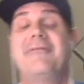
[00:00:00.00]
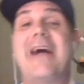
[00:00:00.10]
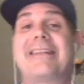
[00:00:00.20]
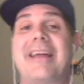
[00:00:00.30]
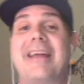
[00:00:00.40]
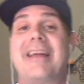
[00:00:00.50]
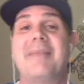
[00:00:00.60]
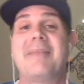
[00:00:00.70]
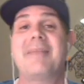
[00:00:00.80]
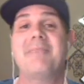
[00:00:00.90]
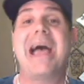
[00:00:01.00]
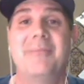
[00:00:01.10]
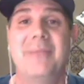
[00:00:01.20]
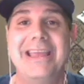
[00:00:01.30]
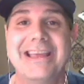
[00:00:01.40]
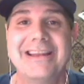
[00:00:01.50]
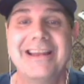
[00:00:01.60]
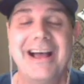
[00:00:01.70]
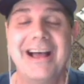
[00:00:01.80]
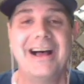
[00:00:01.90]
In fact, I met him
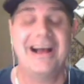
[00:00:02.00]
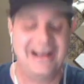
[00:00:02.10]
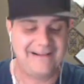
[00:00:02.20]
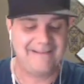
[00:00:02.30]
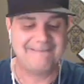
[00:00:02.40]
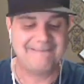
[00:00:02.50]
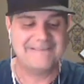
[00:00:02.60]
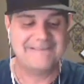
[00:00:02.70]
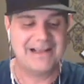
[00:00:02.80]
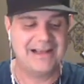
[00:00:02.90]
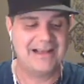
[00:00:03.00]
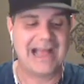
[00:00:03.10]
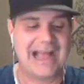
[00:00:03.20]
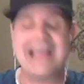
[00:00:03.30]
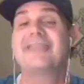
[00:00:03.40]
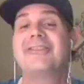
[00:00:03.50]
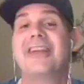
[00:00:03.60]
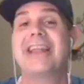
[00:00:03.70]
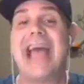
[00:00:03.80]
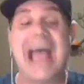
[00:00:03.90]
in, I
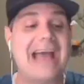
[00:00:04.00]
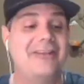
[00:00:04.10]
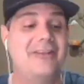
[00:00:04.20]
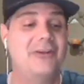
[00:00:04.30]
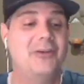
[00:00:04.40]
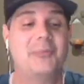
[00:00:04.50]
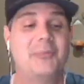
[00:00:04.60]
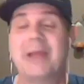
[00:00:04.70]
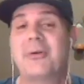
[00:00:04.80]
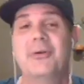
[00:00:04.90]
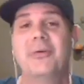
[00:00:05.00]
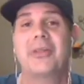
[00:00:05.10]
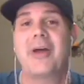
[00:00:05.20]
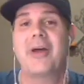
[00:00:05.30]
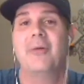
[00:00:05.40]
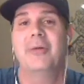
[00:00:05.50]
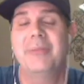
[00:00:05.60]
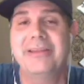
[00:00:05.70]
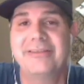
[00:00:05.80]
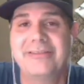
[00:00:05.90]
answered an ad in the newspaper. Who would have thought
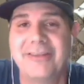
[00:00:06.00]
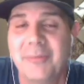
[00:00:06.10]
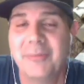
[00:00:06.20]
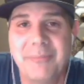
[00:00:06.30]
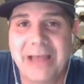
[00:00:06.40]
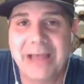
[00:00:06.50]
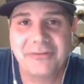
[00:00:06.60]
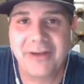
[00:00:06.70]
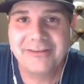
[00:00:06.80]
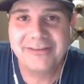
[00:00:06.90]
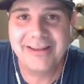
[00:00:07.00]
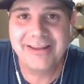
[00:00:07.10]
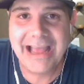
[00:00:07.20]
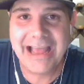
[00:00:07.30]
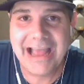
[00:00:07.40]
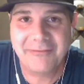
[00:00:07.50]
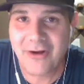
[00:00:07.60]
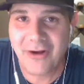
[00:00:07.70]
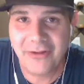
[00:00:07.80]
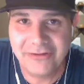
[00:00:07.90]
we'd still be best friends today
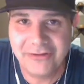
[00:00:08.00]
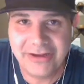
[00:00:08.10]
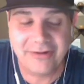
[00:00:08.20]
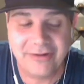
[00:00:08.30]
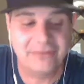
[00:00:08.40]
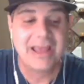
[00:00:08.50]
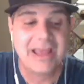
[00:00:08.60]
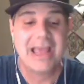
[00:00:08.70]
after all these years?